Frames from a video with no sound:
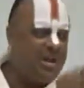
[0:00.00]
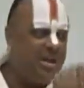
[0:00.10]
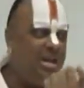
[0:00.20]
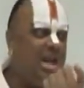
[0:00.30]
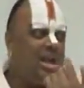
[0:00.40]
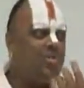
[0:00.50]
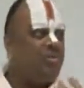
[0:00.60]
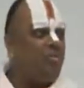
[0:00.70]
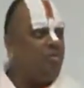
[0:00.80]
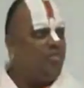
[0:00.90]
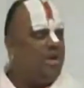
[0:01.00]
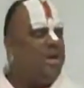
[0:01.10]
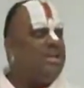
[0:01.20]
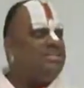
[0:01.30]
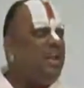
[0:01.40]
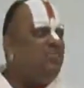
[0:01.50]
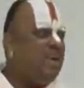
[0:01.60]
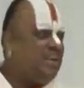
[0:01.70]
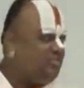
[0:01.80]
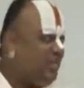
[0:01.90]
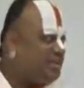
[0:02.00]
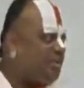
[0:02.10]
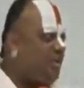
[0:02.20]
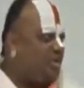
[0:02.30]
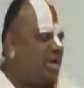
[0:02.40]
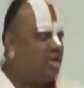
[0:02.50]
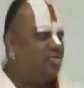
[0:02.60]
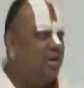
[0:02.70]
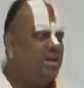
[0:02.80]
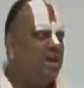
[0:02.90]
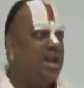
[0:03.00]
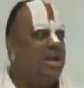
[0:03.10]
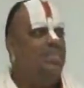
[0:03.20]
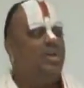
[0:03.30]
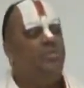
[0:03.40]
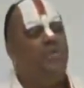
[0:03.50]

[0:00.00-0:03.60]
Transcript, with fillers: Number three, number four for self-satisfaction or rejoicement.